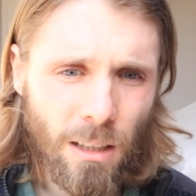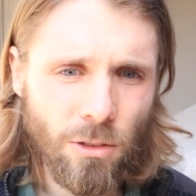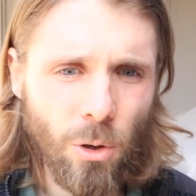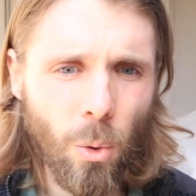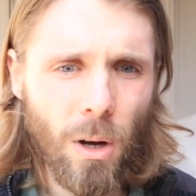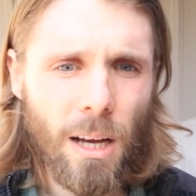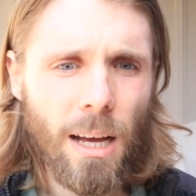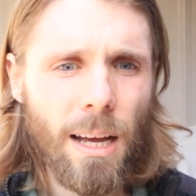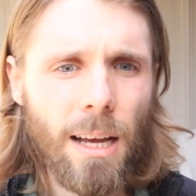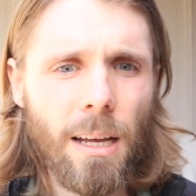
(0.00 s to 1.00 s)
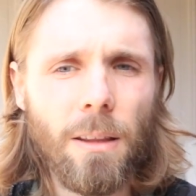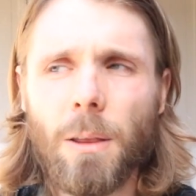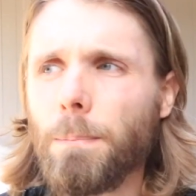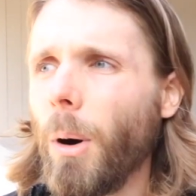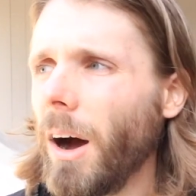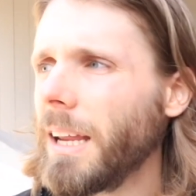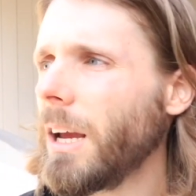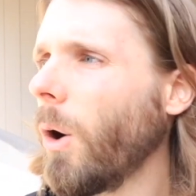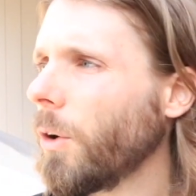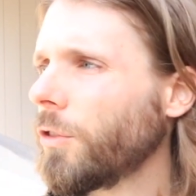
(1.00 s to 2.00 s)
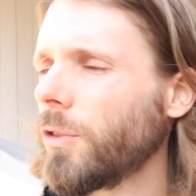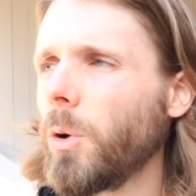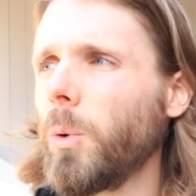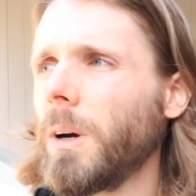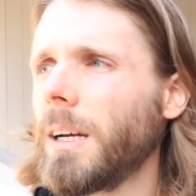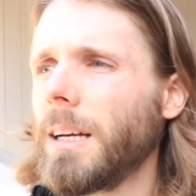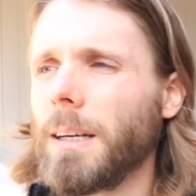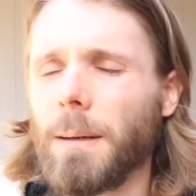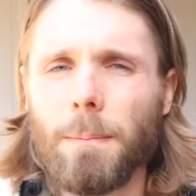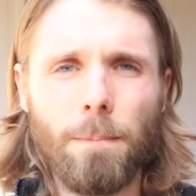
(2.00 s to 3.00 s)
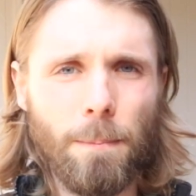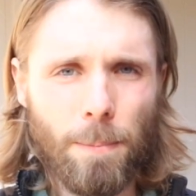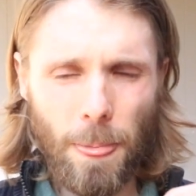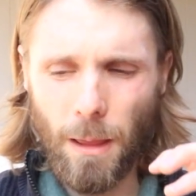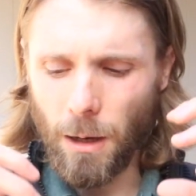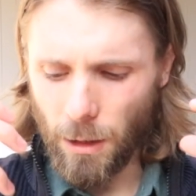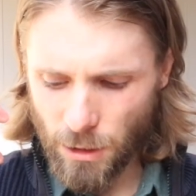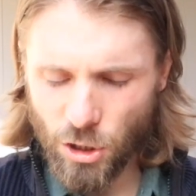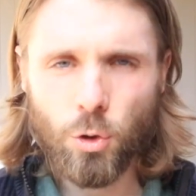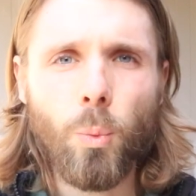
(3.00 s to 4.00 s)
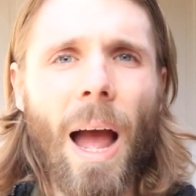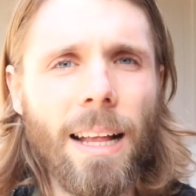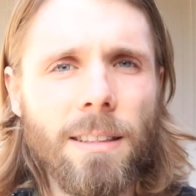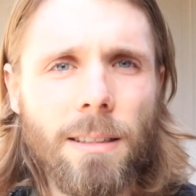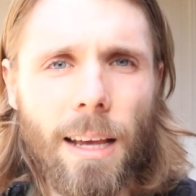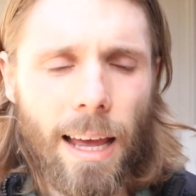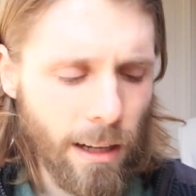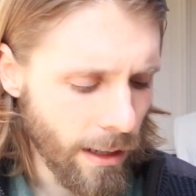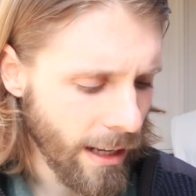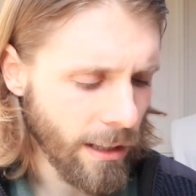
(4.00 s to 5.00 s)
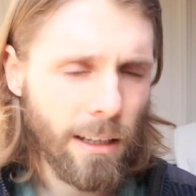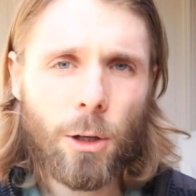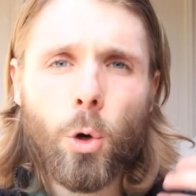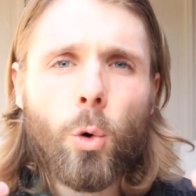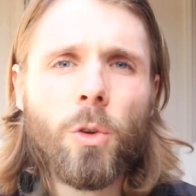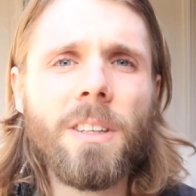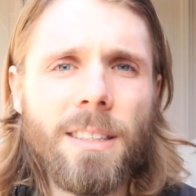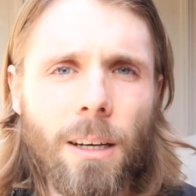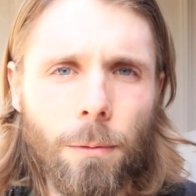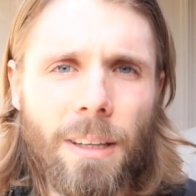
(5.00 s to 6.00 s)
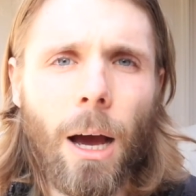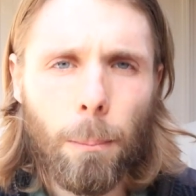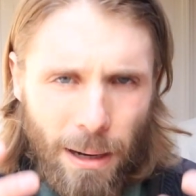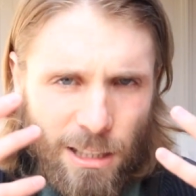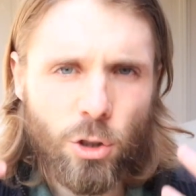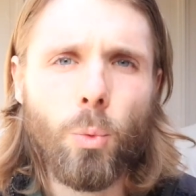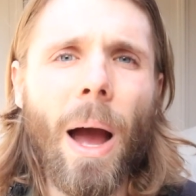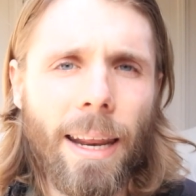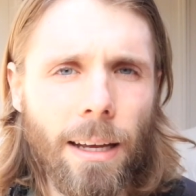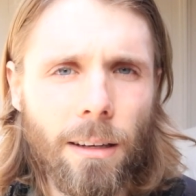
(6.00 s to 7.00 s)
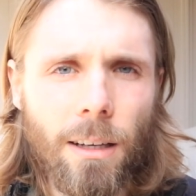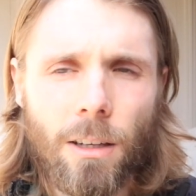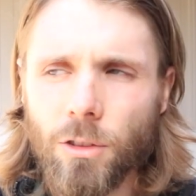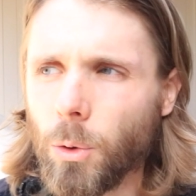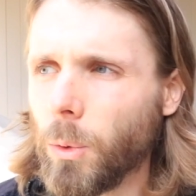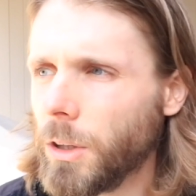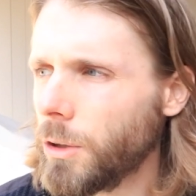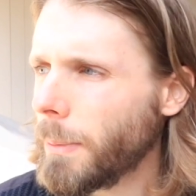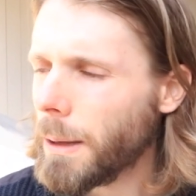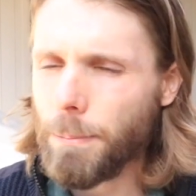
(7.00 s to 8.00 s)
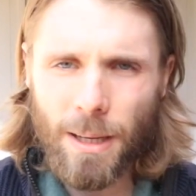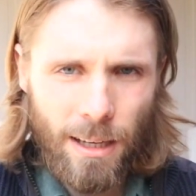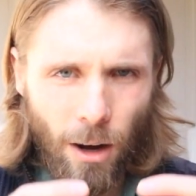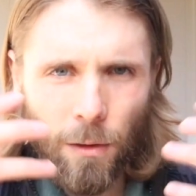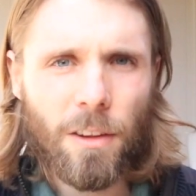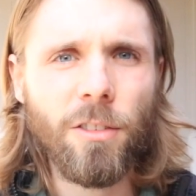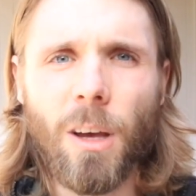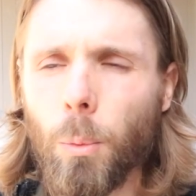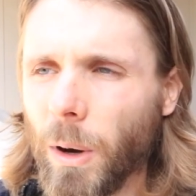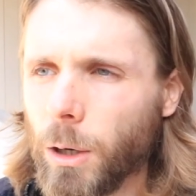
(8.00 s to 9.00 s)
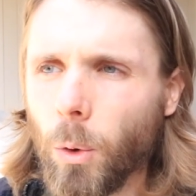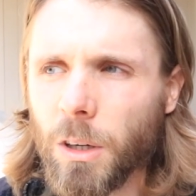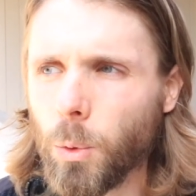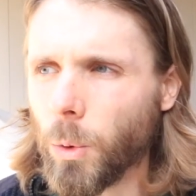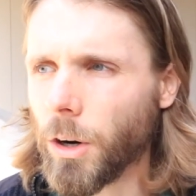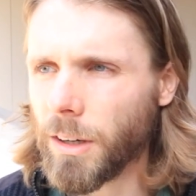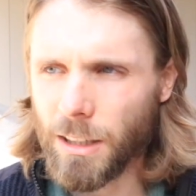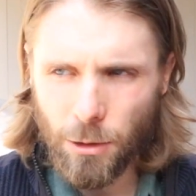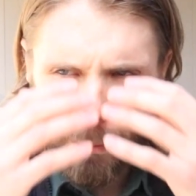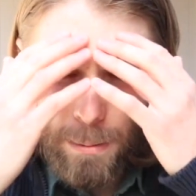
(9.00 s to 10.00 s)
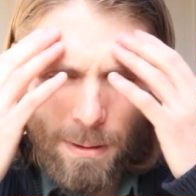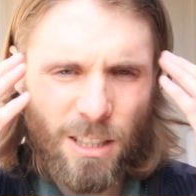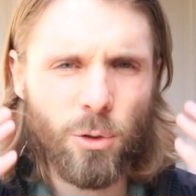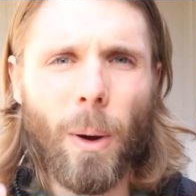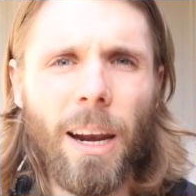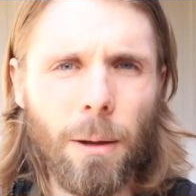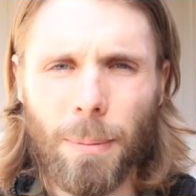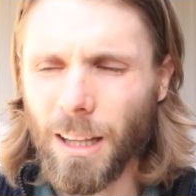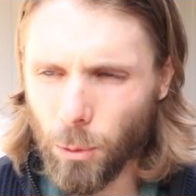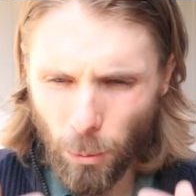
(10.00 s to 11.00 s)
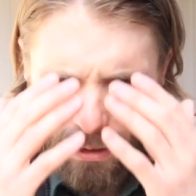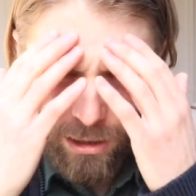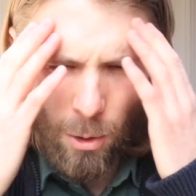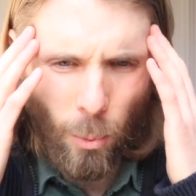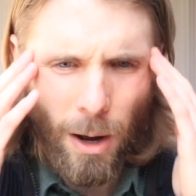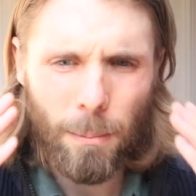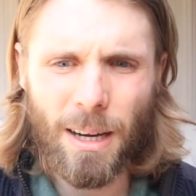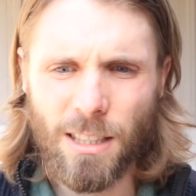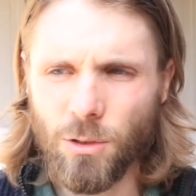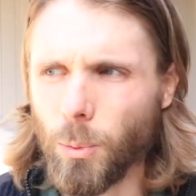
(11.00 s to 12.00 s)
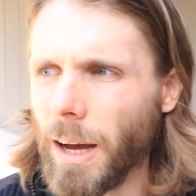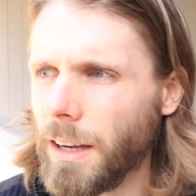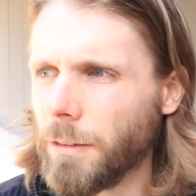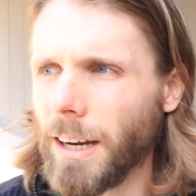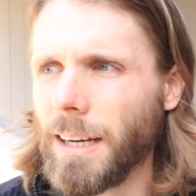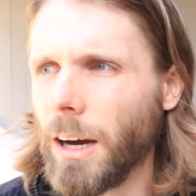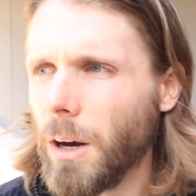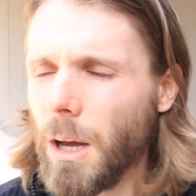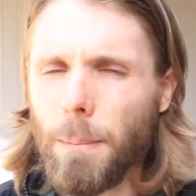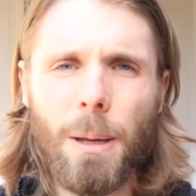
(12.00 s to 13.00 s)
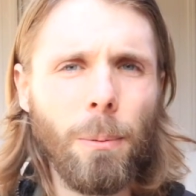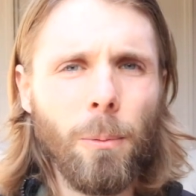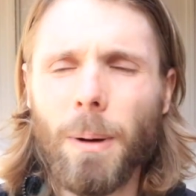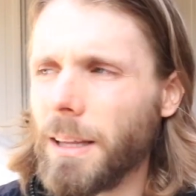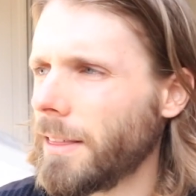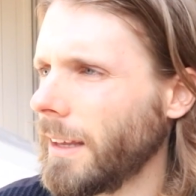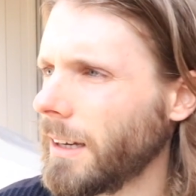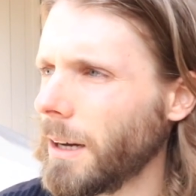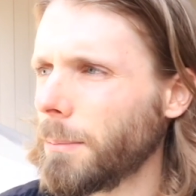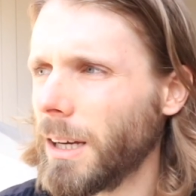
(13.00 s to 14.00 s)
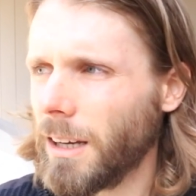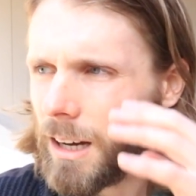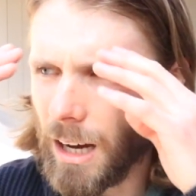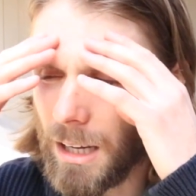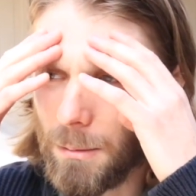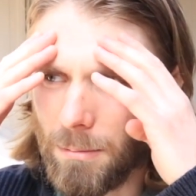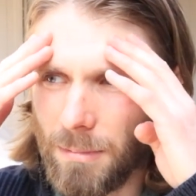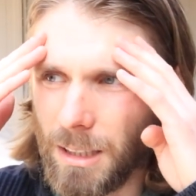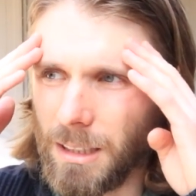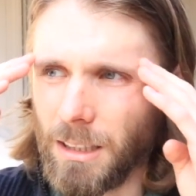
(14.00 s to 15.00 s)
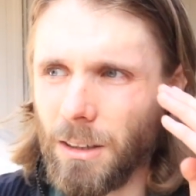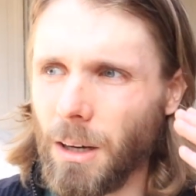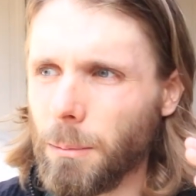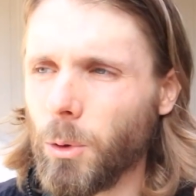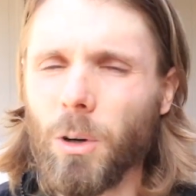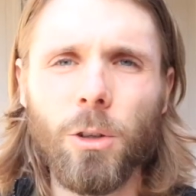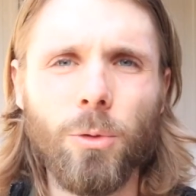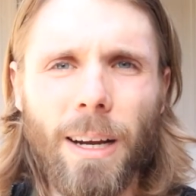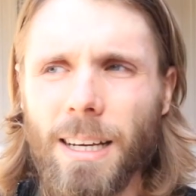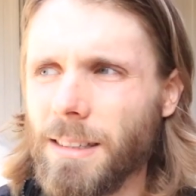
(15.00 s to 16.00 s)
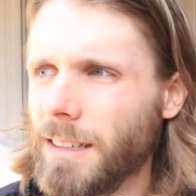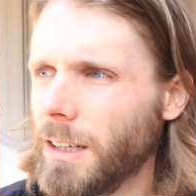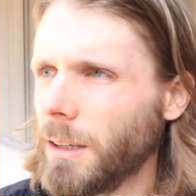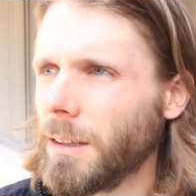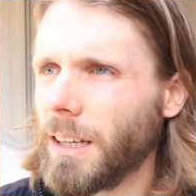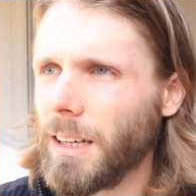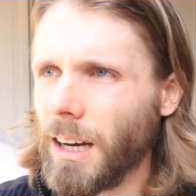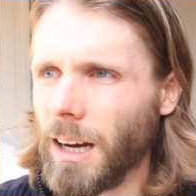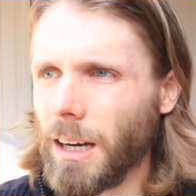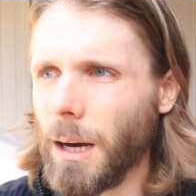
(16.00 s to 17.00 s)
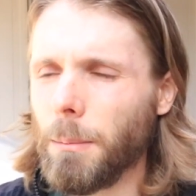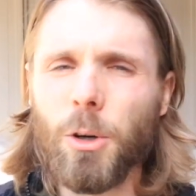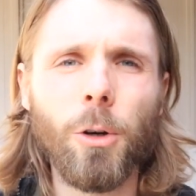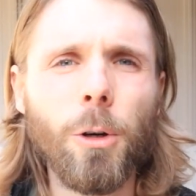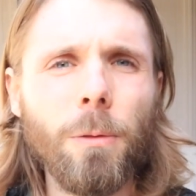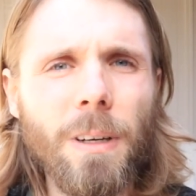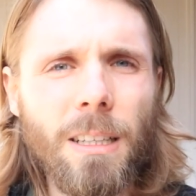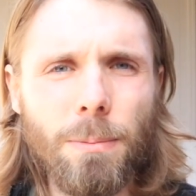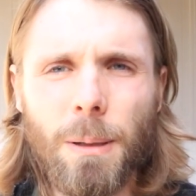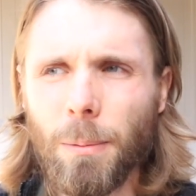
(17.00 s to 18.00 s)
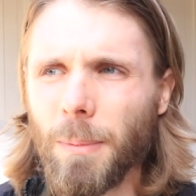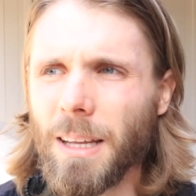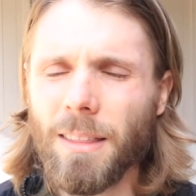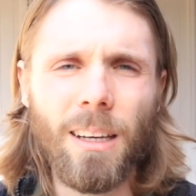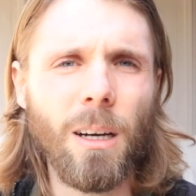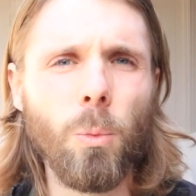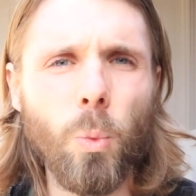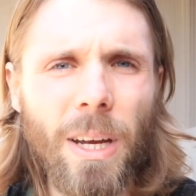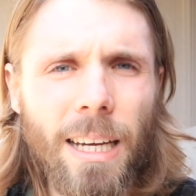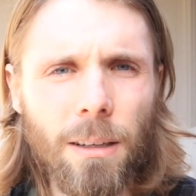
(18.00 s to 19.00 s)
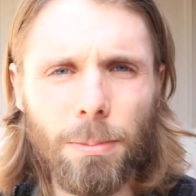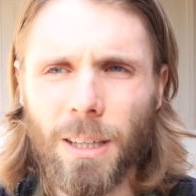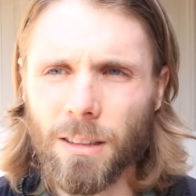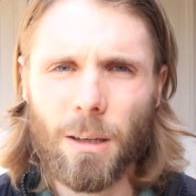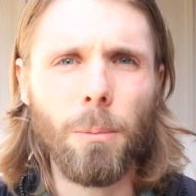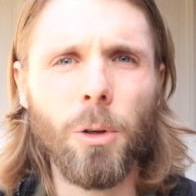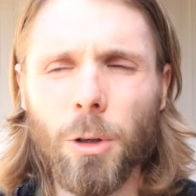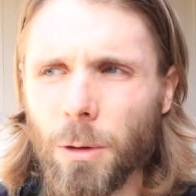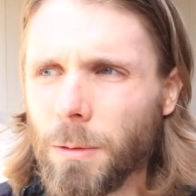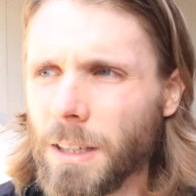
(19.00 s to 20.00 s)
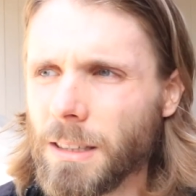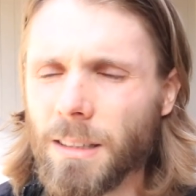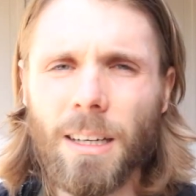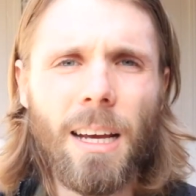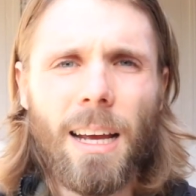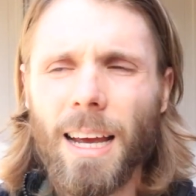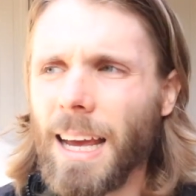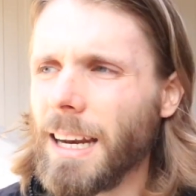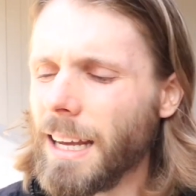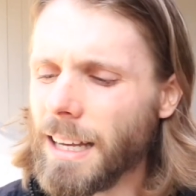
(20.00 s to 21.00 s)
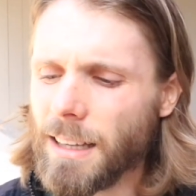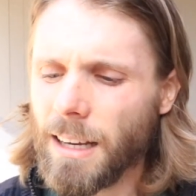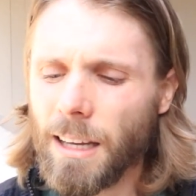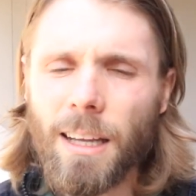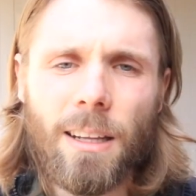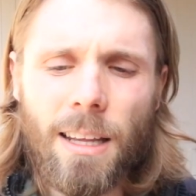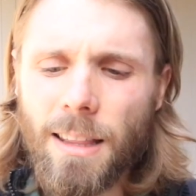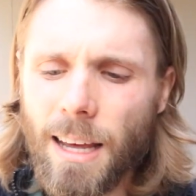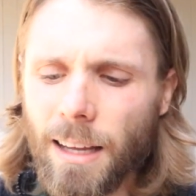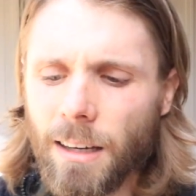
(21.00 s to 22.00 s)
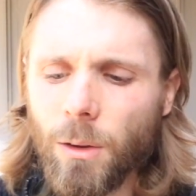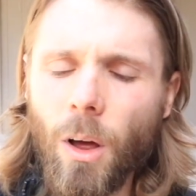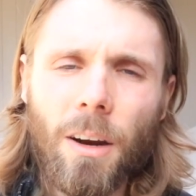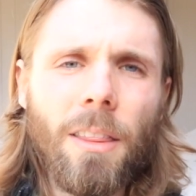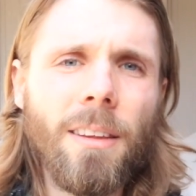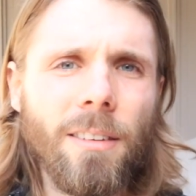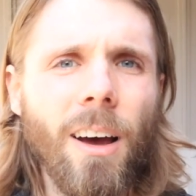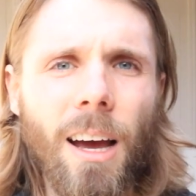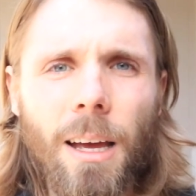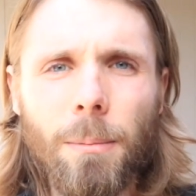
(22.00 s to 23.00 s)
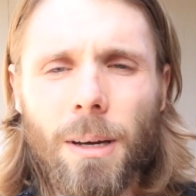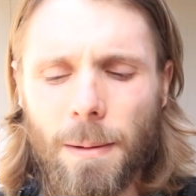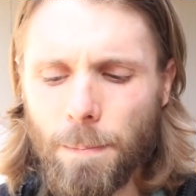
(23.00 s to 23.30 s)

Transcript: So the body also sweats and, and cools itself down by sweating. So you might be on the subway going to work and you might be sweating, be like, oh my God, why am I sweating right now? People might think I'm, I'm, you know, I'm going crazy and uh, I'm nervous. People might think I'm weak because I'm nervous. And, and it, it, it, and a lot of the time,